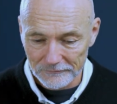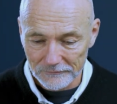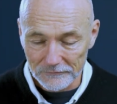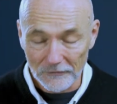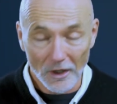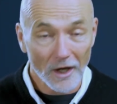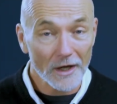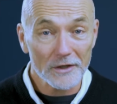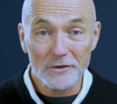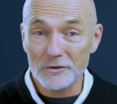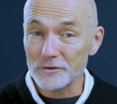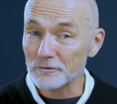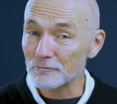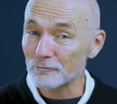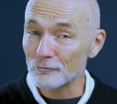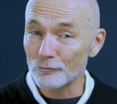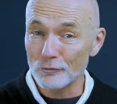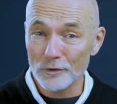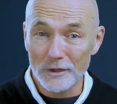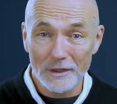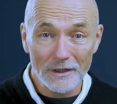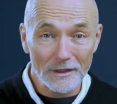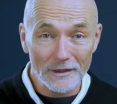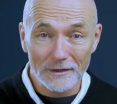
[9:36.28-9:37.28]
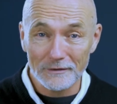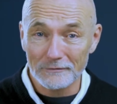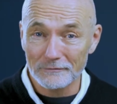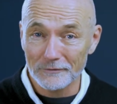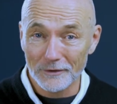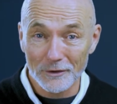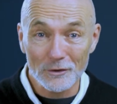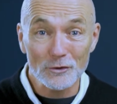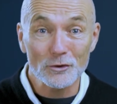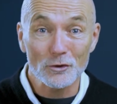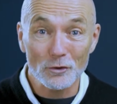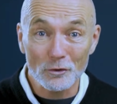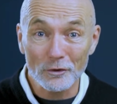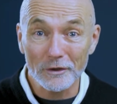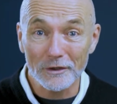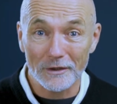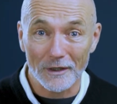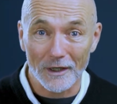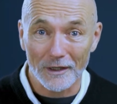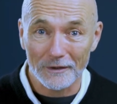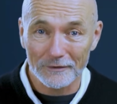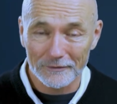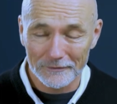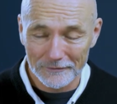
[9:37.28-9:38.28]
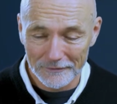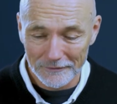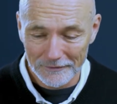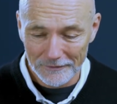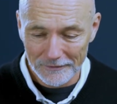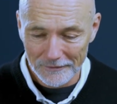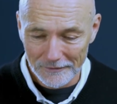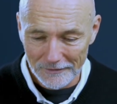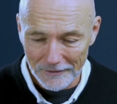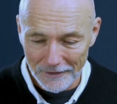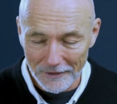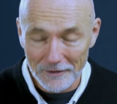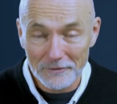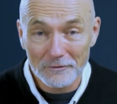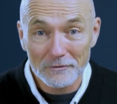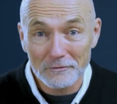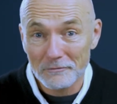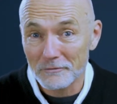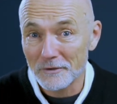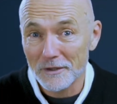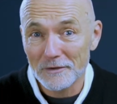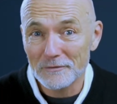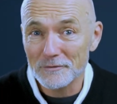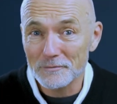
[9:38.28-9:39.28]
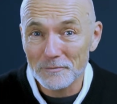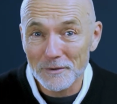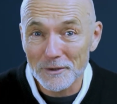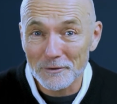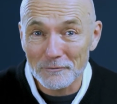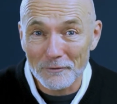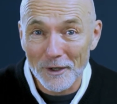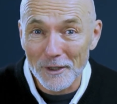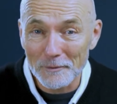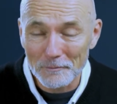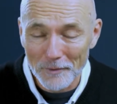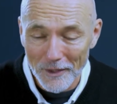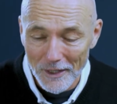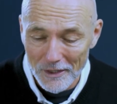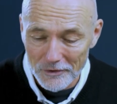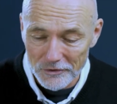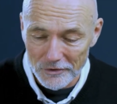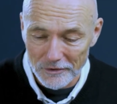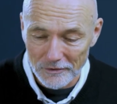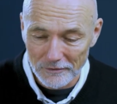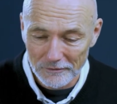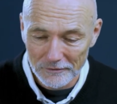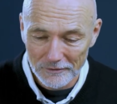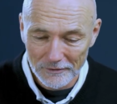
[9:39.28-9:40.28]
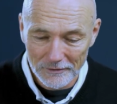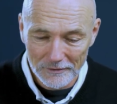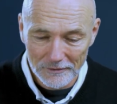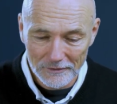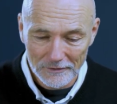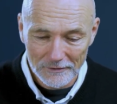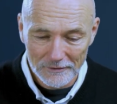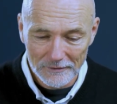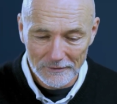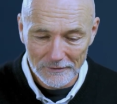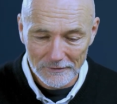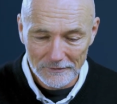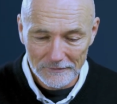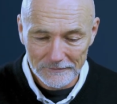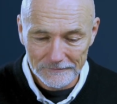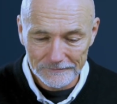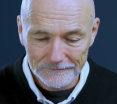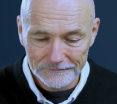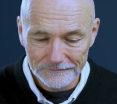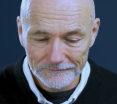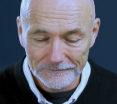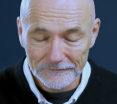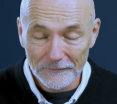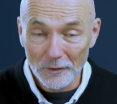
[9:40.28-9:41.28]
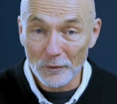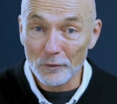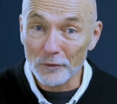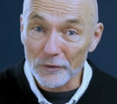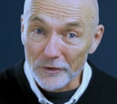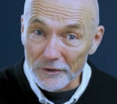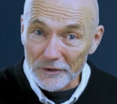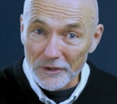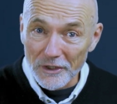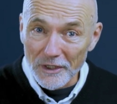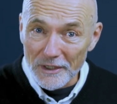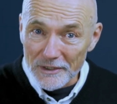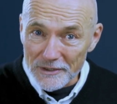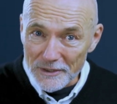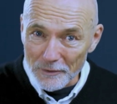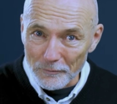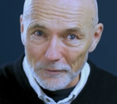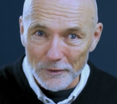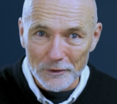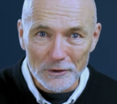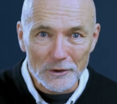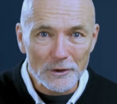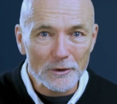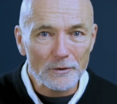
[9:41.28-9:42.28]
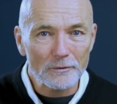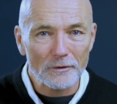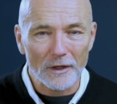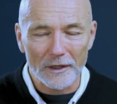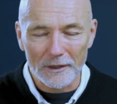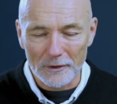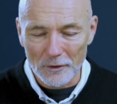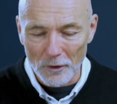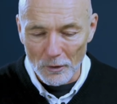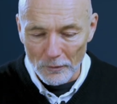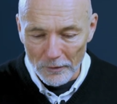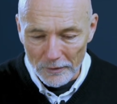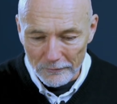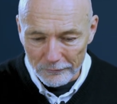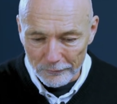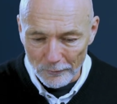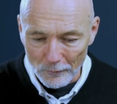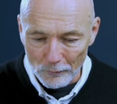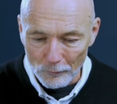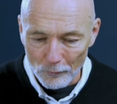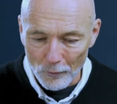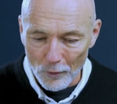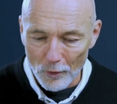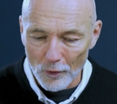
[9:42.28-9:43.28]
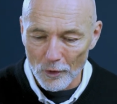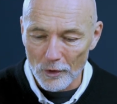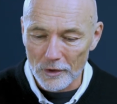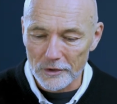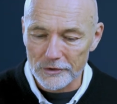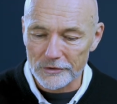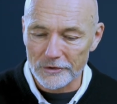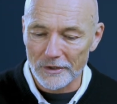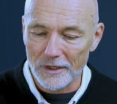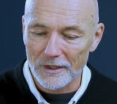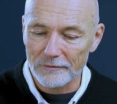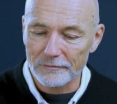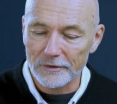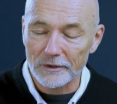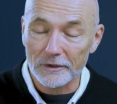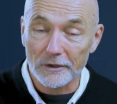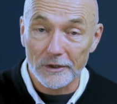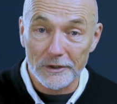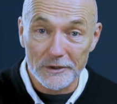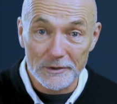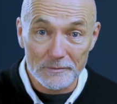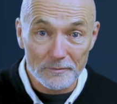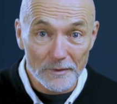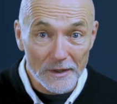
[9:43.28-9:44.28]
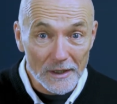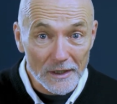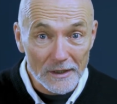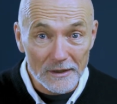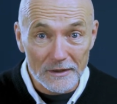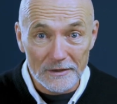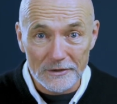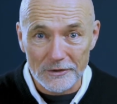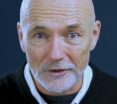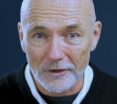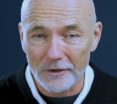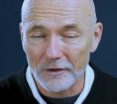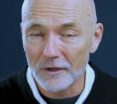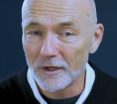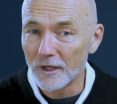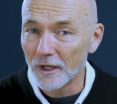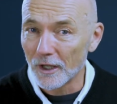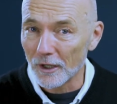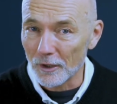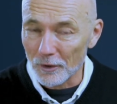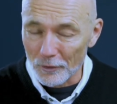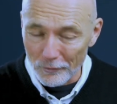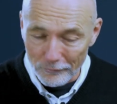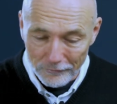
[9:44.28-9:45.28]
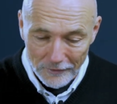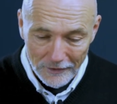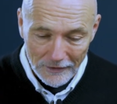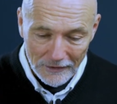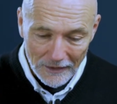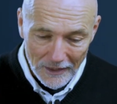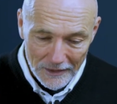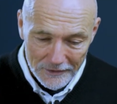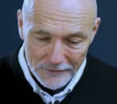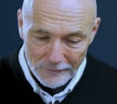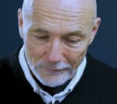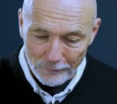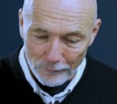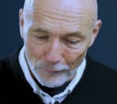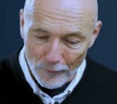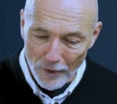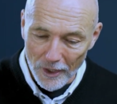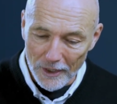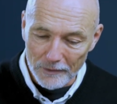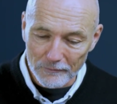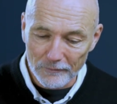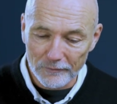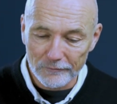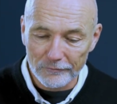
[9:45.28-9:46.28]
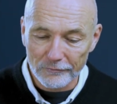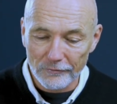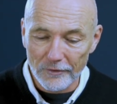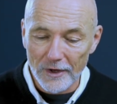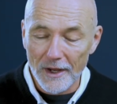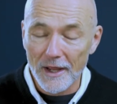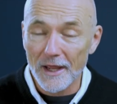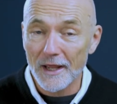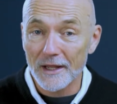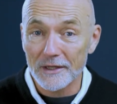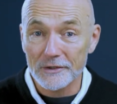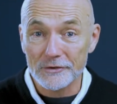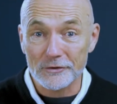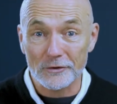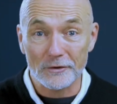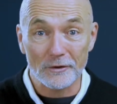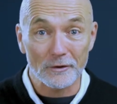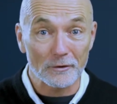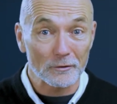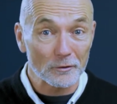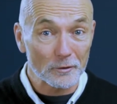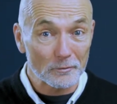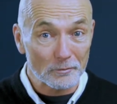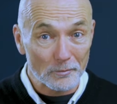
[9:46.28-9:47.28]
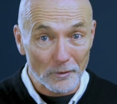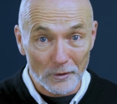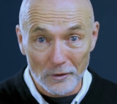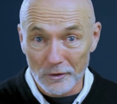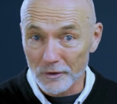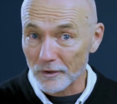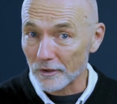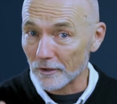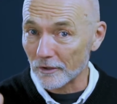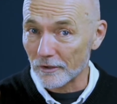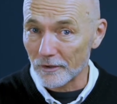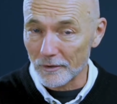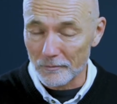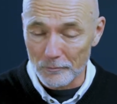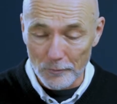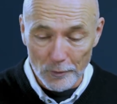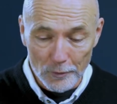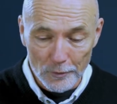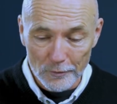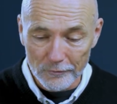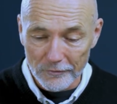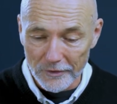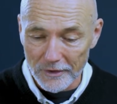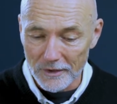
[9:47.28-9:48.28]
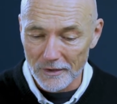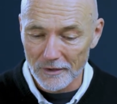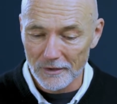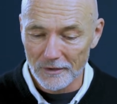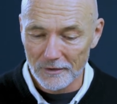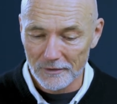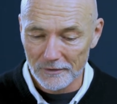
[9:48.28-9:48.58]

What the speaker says: I just really enjoy that. It gives me great pleasure. Other things that we do, like going for walks or having nice meals or a lovely glass of wine with friends or a good book or a movie,